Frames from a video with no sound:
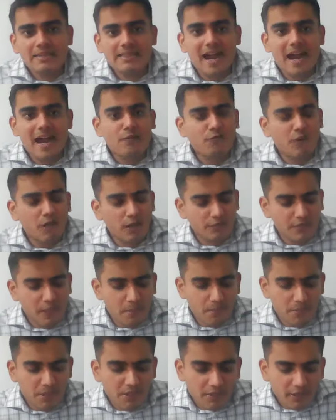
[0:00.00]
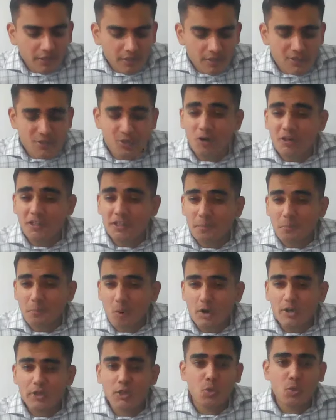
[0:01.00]
that one of their peers or the
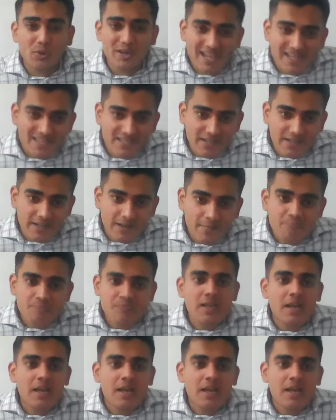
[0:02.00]
board created,